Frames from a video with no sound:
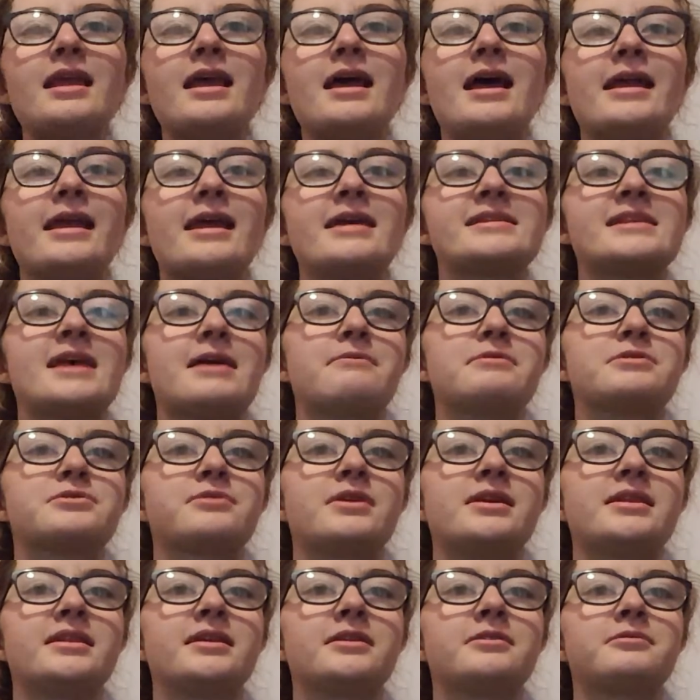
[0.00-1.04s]
I guess I was
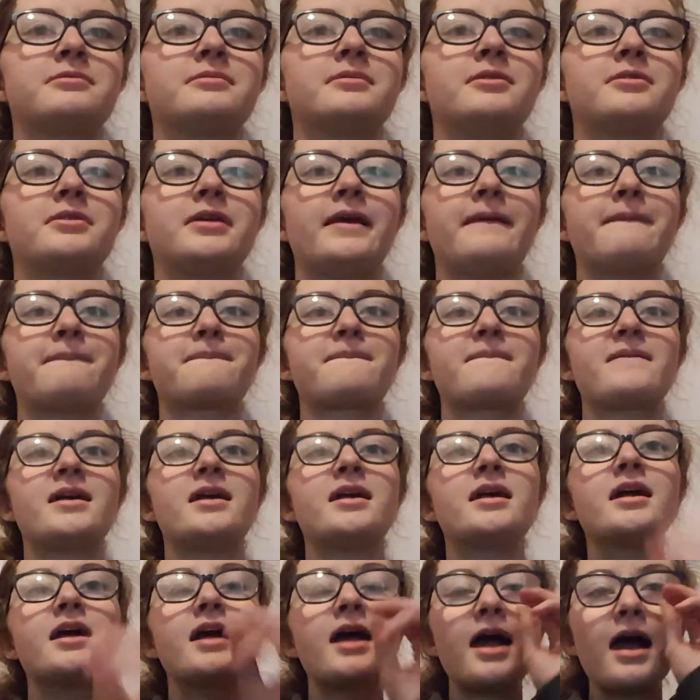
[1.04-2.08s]
right there. Okay.
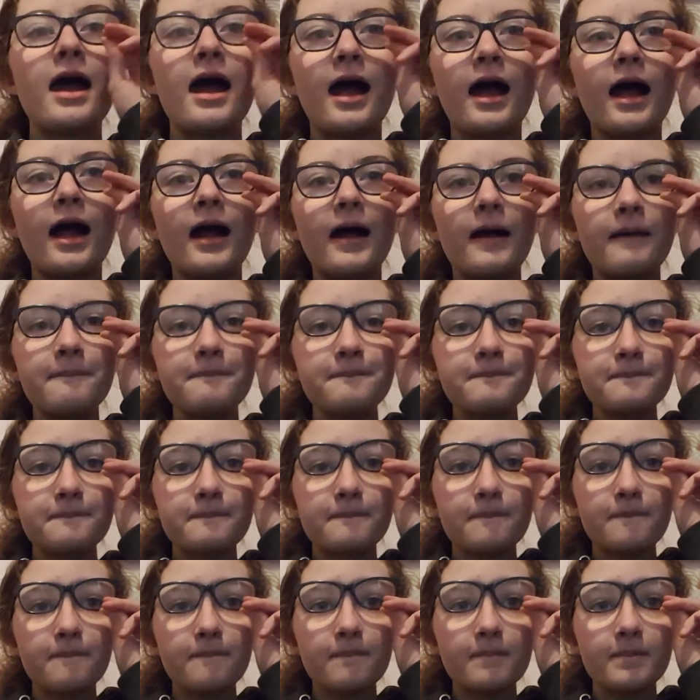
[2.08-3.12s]
Um,
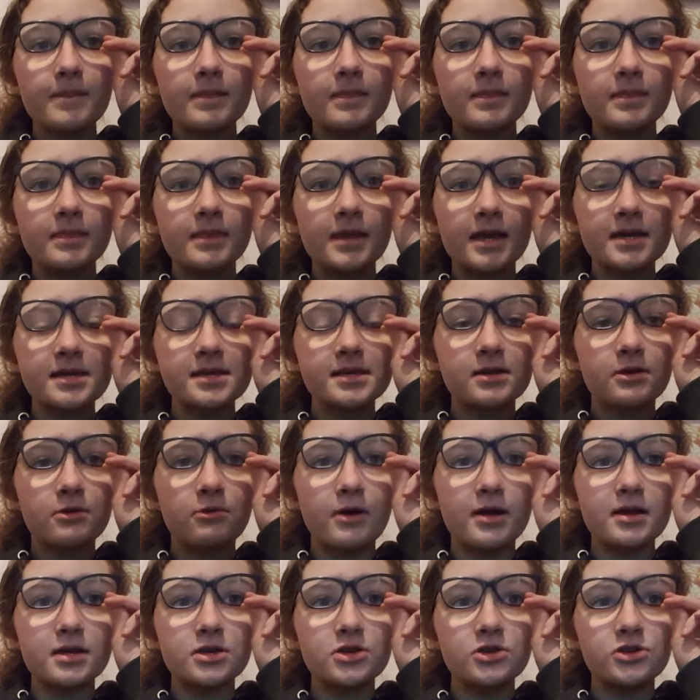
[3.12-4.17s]
next
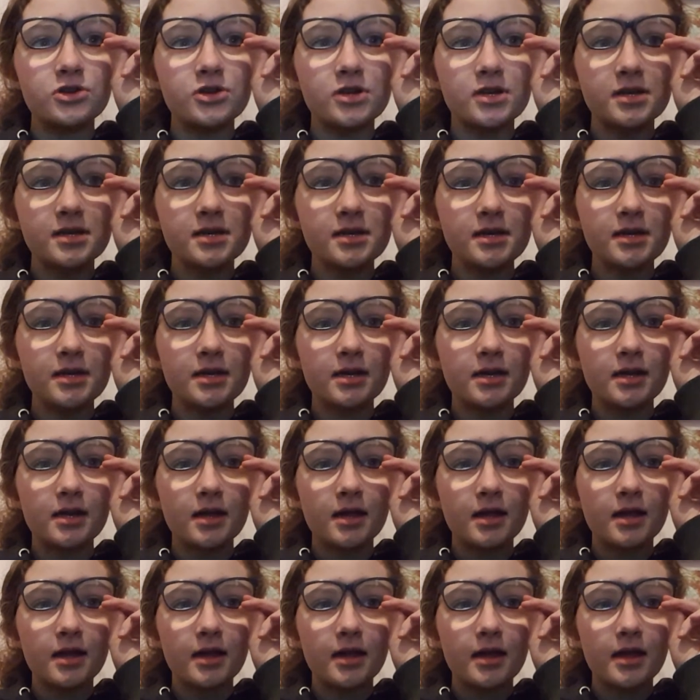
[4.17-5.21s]
question.
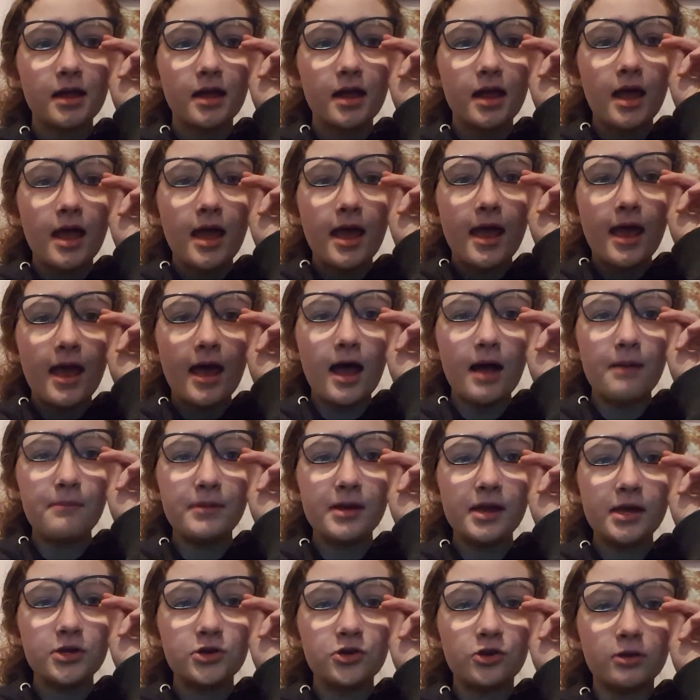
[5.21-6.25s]
How
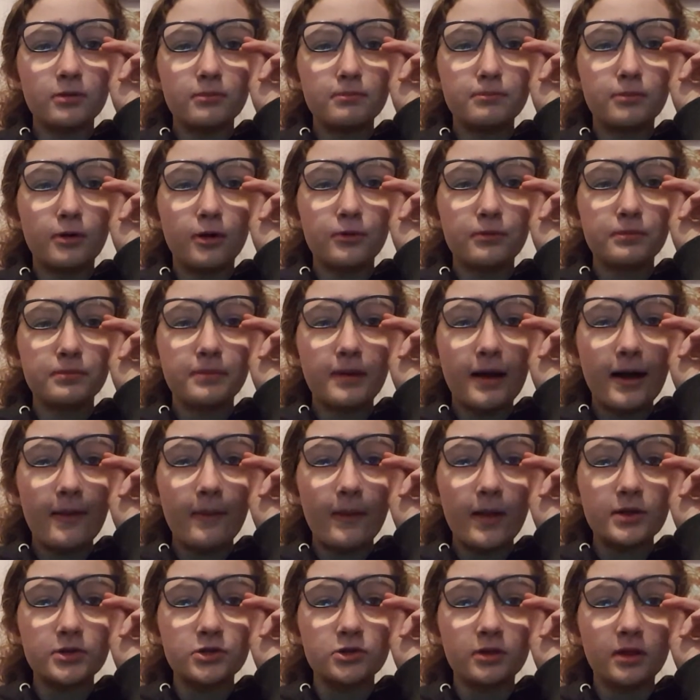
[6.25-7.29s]
many children, both
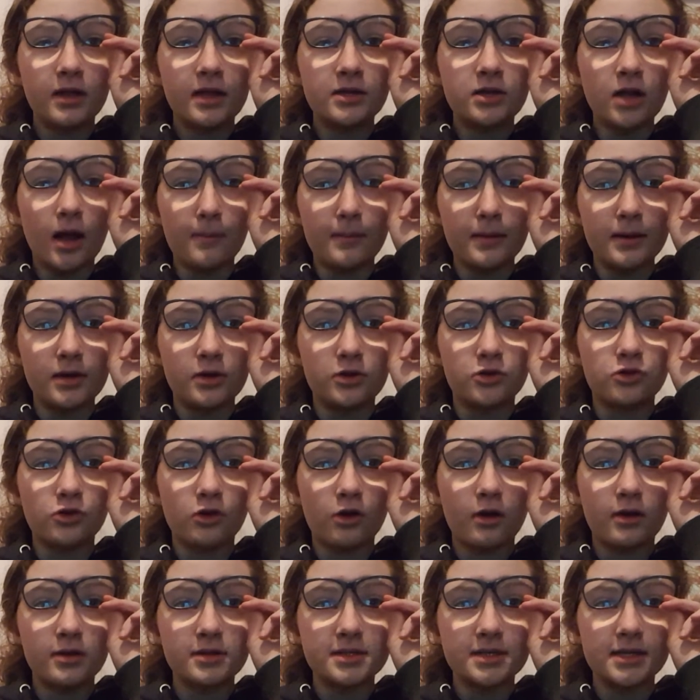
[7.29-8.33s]
biological and adopted, did
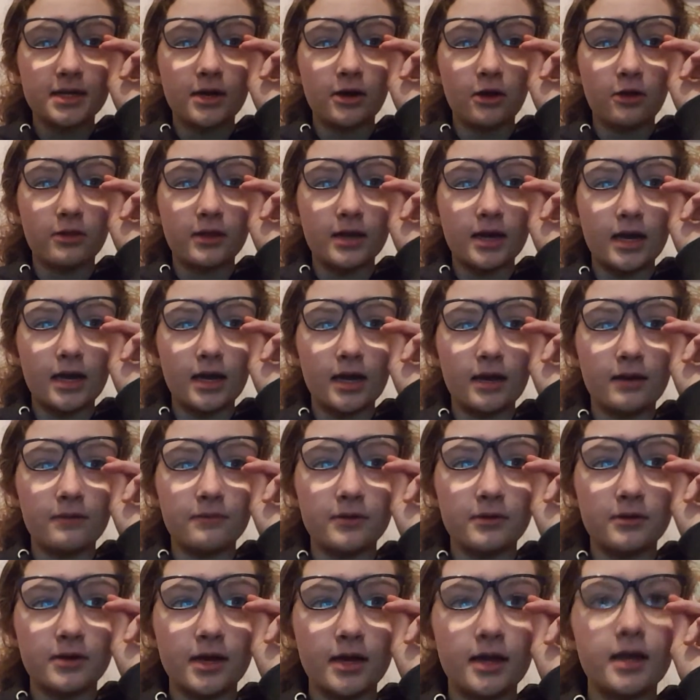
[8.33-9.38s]
Charles and Caroline have?
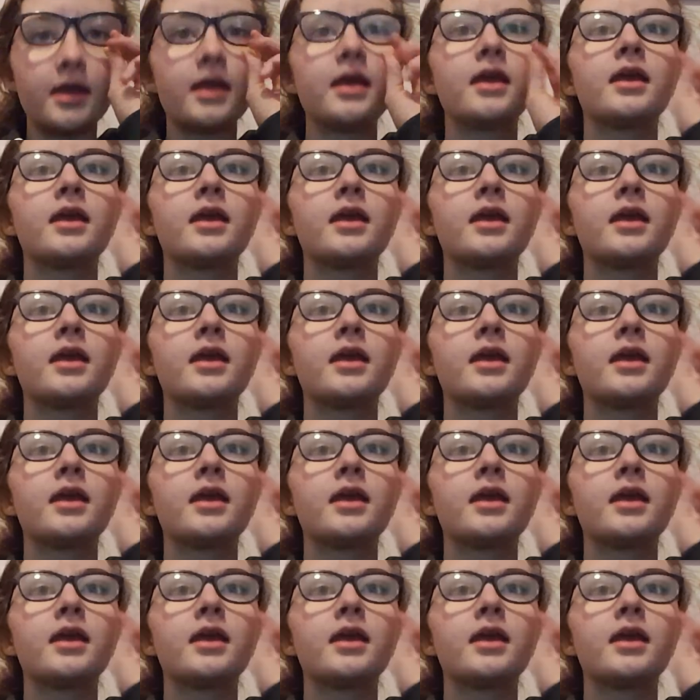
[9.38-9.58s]
Okay.